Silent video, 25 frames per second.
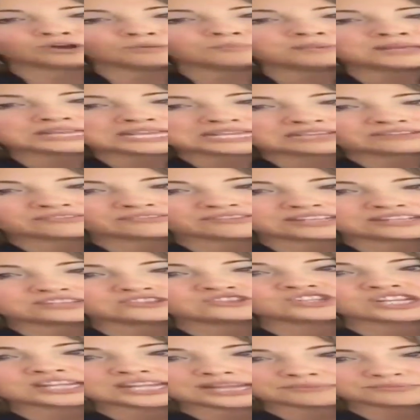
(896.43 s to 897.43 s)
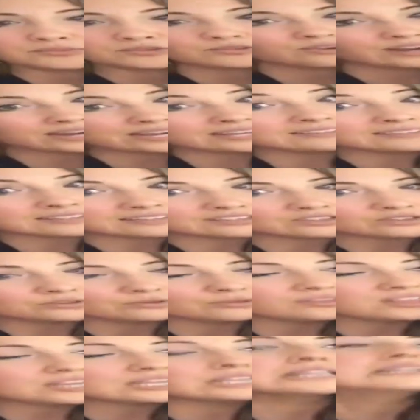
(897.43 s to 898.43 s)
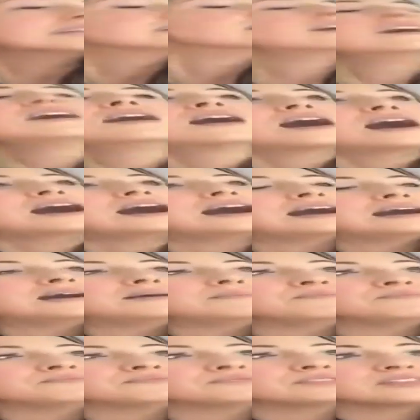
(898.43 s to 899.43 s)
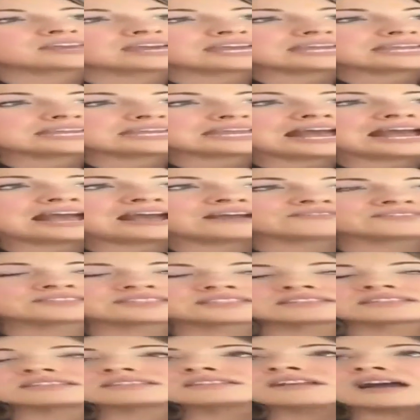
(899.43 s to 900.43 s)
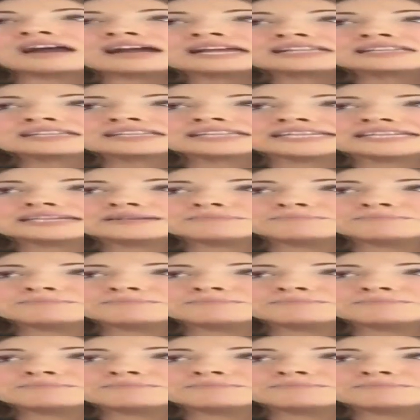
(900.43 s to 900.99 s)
being fed GM grain, that's a good thing. They have slightly